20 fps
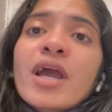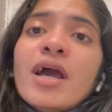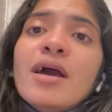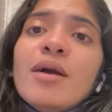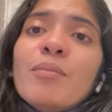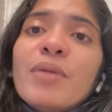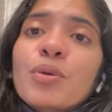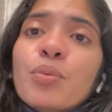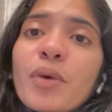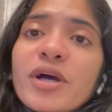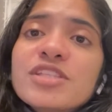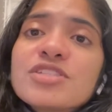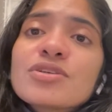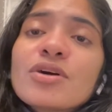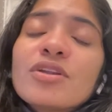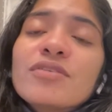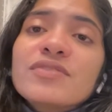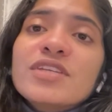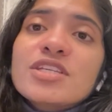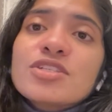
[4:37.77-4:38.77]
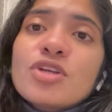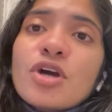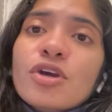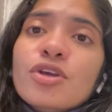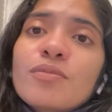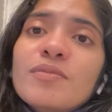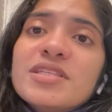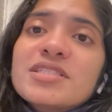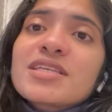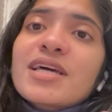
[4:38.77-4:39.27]
But once all of these
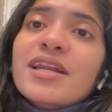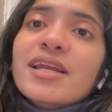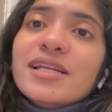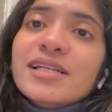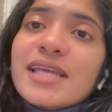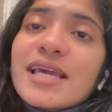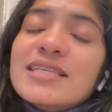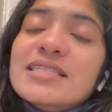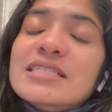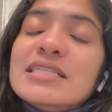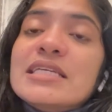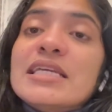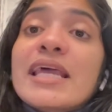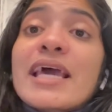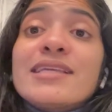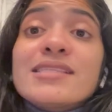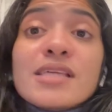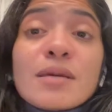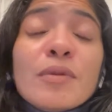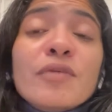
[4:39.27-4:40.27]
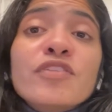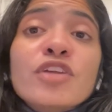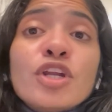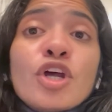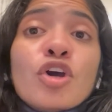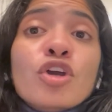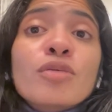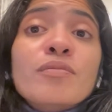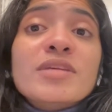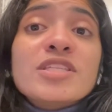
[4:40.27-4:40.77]
documents are attested, and some of the
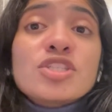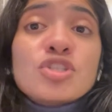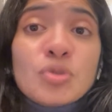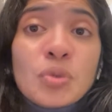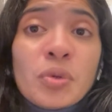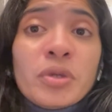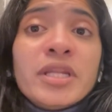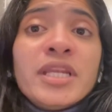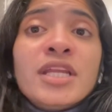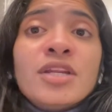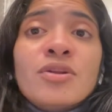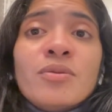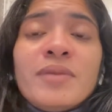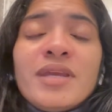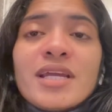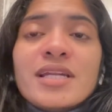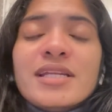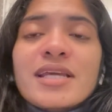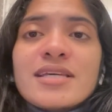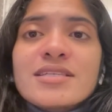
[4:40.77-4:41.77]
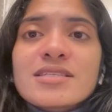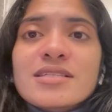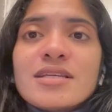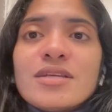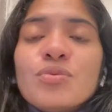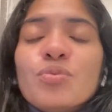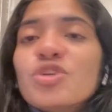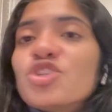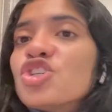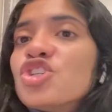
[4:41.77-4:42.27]
documents don't need to be
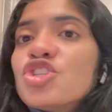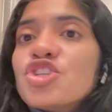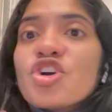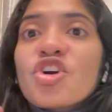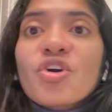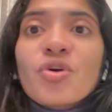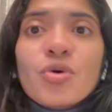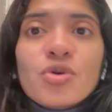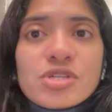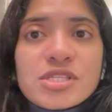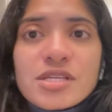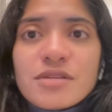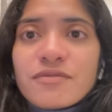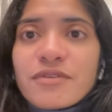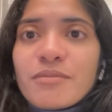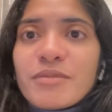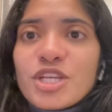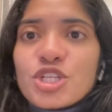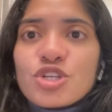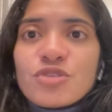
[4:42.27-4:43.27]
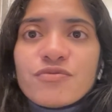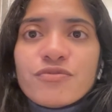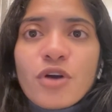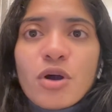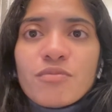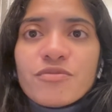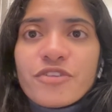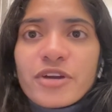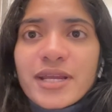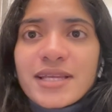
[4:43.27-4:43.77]
attested, which is your course information
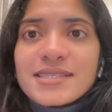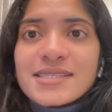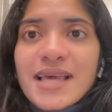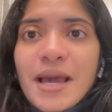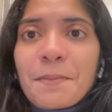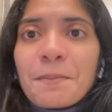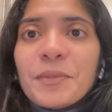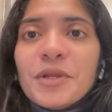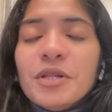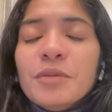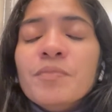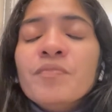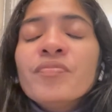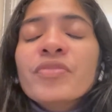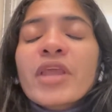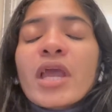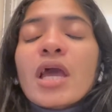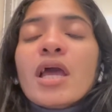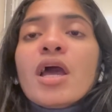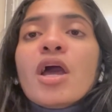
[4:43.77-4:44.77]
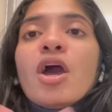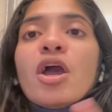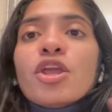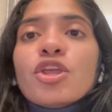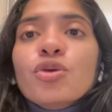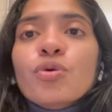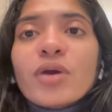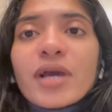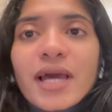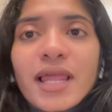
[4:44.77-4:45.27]
form, for example,
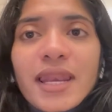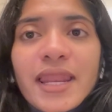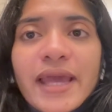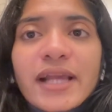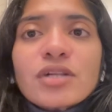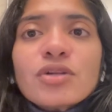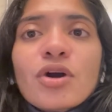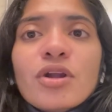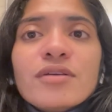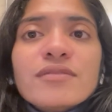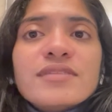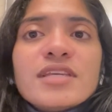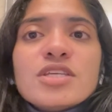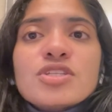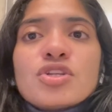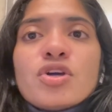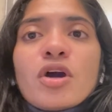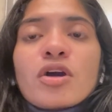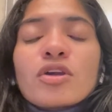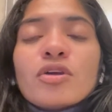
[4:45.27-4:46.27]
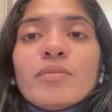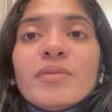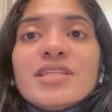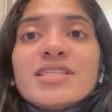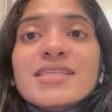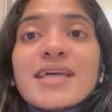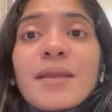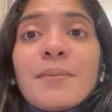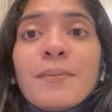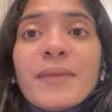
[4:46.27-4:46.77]
you collect all of these
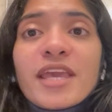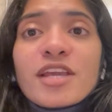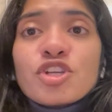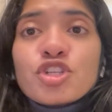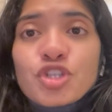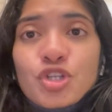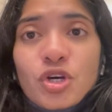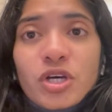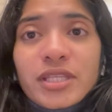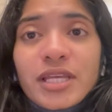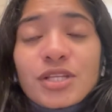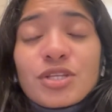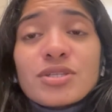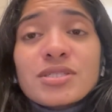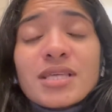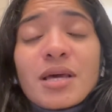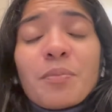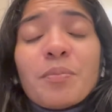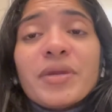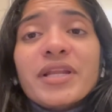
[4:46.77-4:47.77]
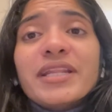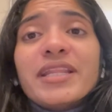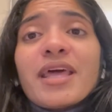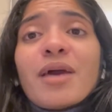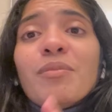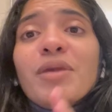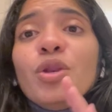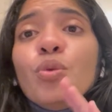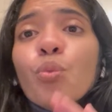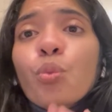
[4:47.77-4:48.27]
documents and make sure that you submit
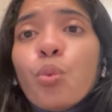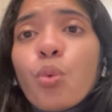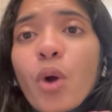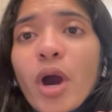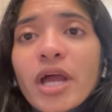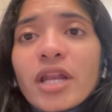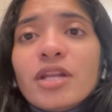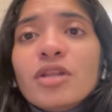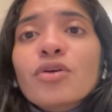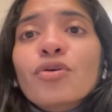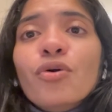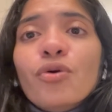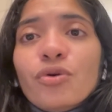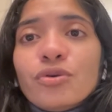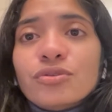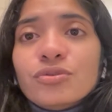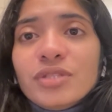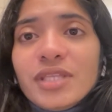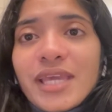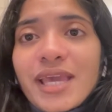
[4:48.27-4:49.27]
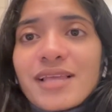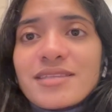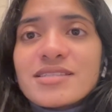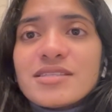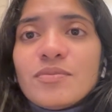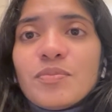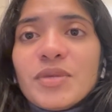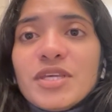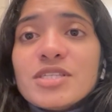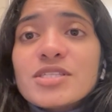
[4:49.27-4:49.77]
them in one go to the
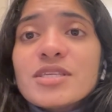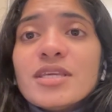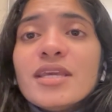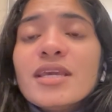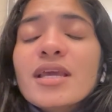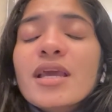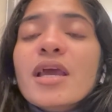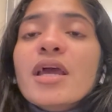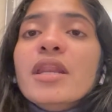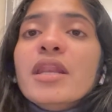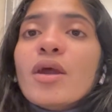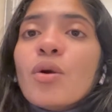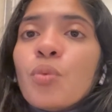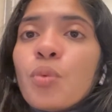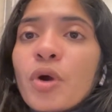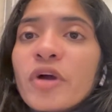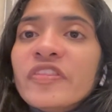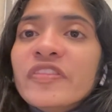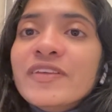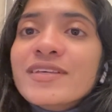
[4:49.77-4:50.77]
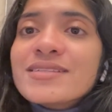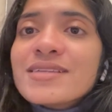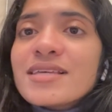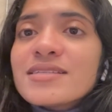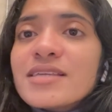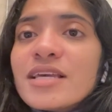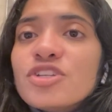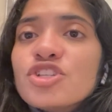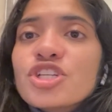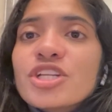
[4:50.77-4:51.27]
HCPC. Now, what this
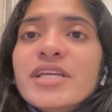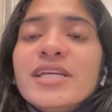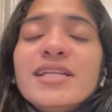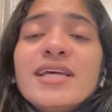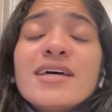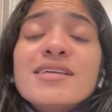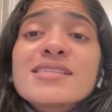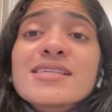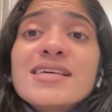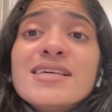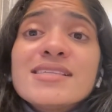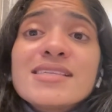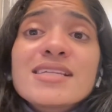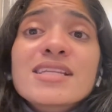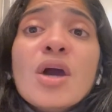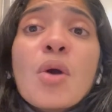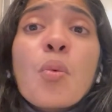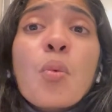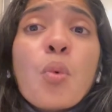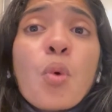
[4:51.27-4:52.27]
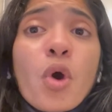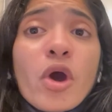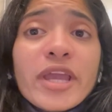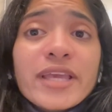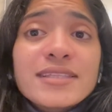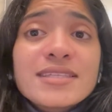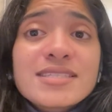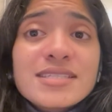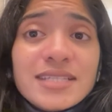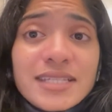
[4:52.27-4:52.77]
essentially does is it
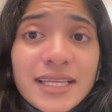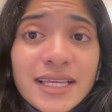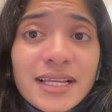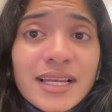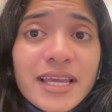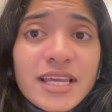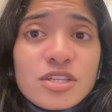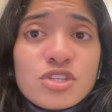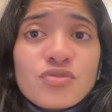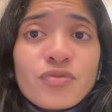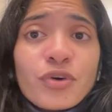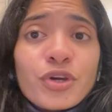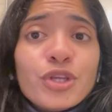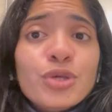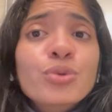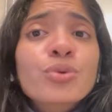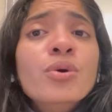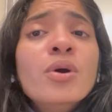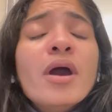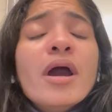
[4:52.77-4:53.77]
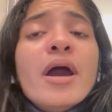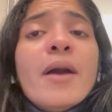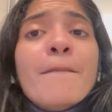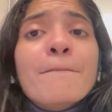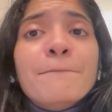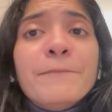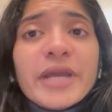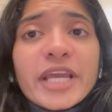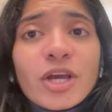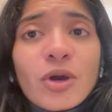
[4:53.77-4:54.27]
avoids delays for you
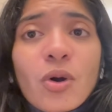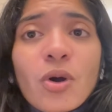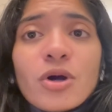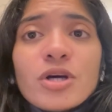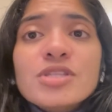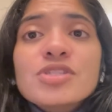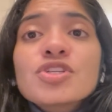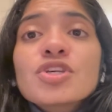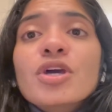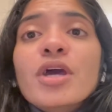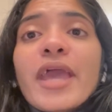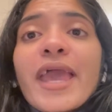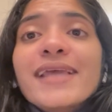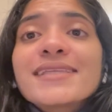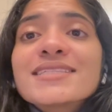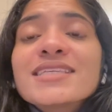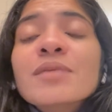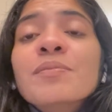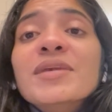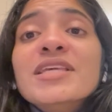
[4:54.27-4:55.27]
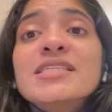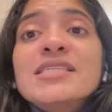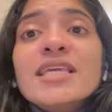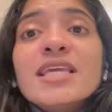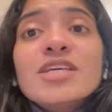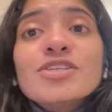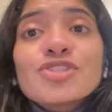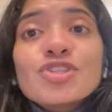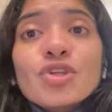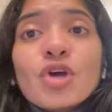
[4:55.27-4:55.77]
because HCPC
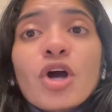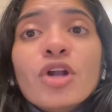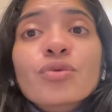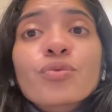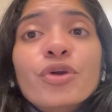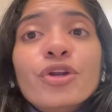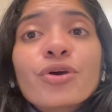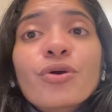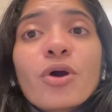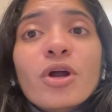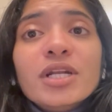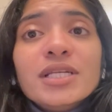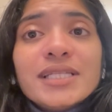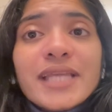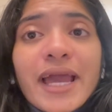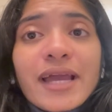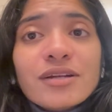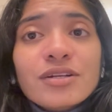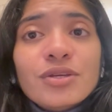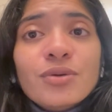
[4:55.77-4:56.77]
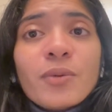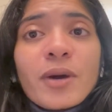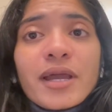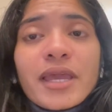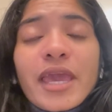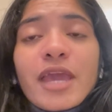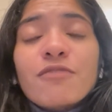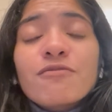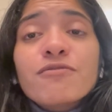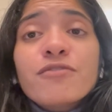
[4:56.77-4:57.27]
is not going to contact you
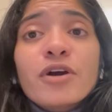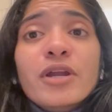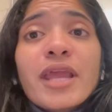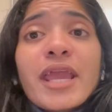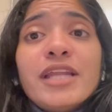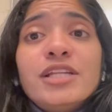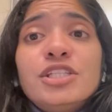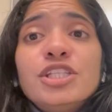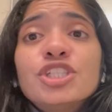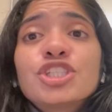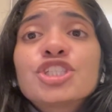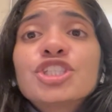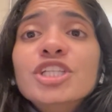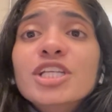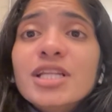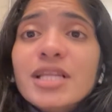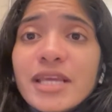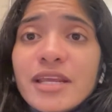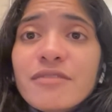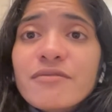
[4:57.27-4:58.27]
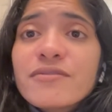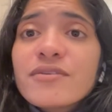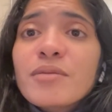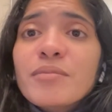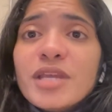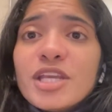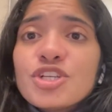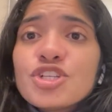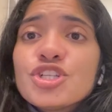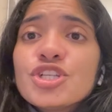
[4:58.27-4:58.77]
again for additional
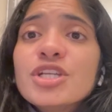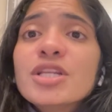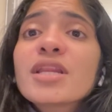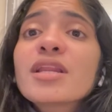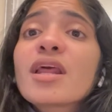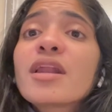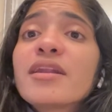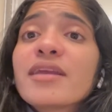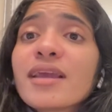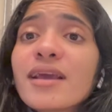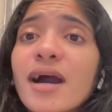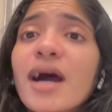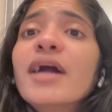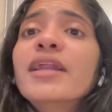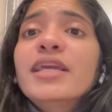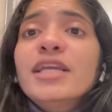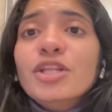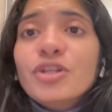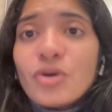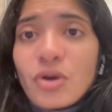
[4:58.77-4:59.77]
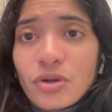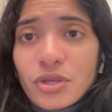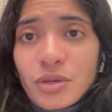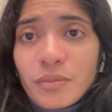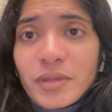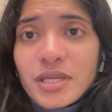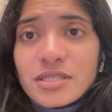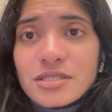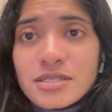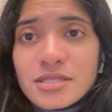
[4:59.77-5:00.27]
information regarding
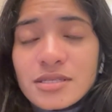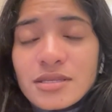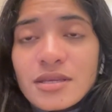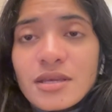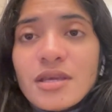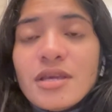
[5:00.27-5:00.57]
documents.